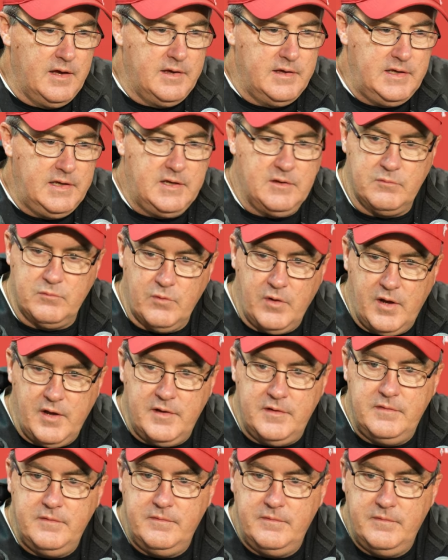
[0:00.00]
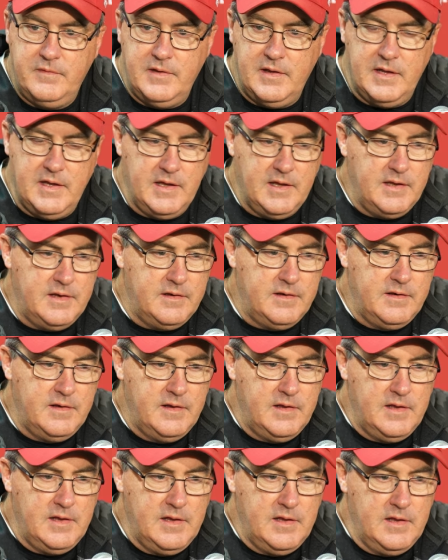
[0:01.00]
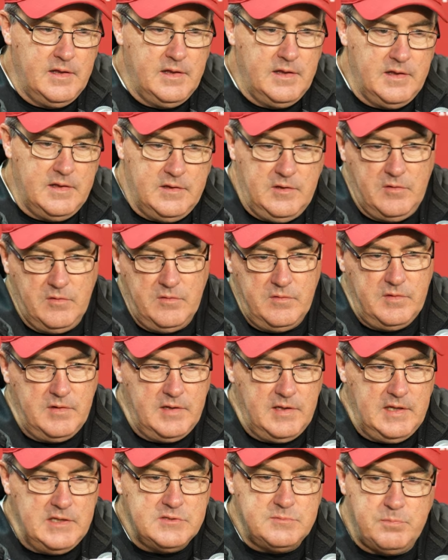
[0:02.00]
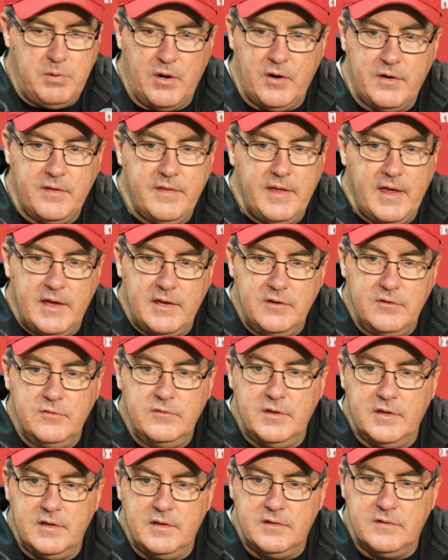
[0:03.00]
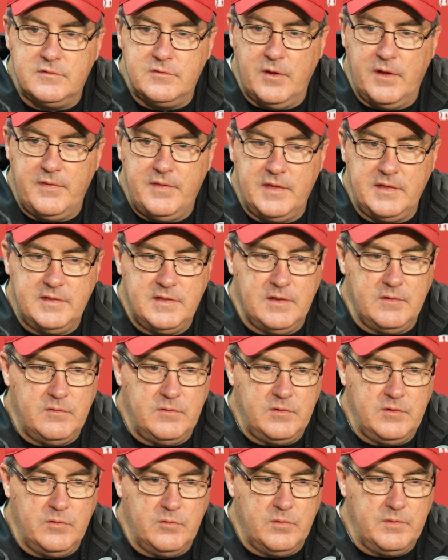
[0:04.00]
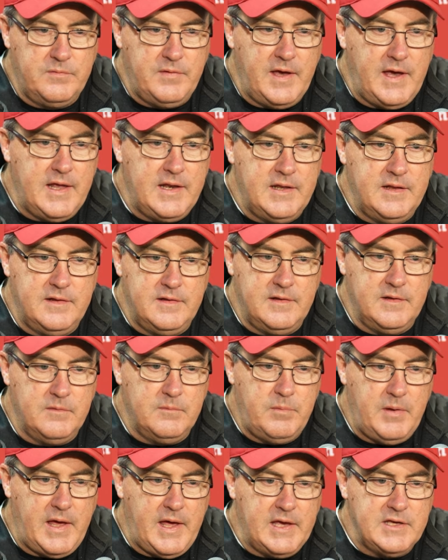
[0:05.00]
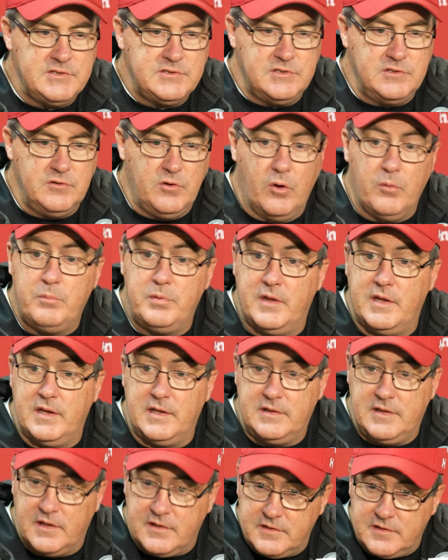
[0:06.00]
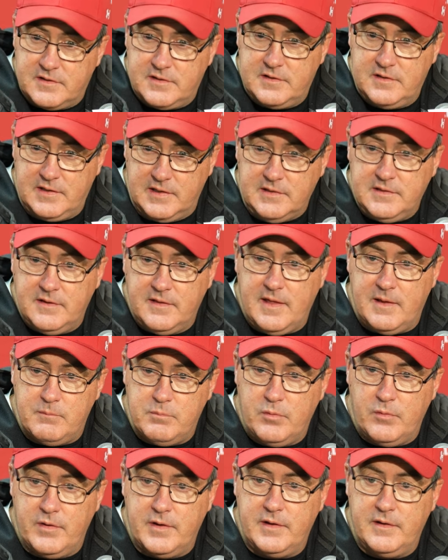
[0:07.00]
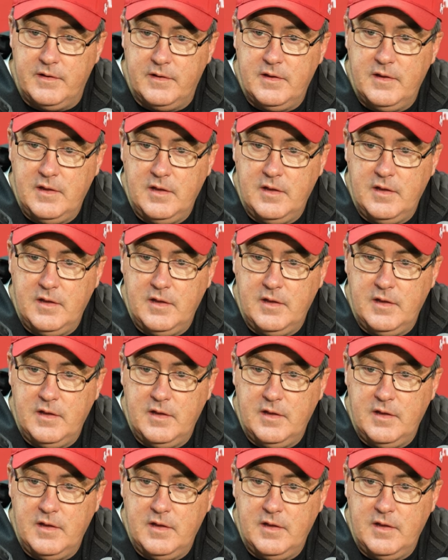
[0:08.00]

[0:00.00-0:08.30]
he can run, and you know, he's part of that unit. And so I think that, you know, we've had it in the past, and you hope that it doesn't get to that point